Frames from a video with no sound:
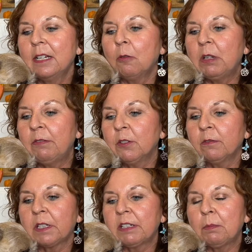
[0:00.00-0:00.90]
we feel
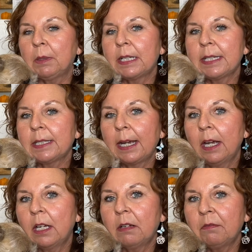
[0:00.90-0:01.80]
very blessed to
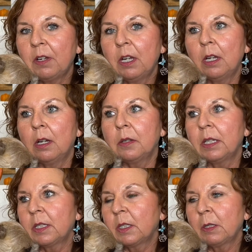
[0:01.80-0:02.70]
have
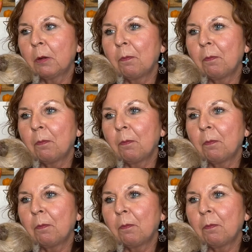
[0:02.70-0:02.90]
this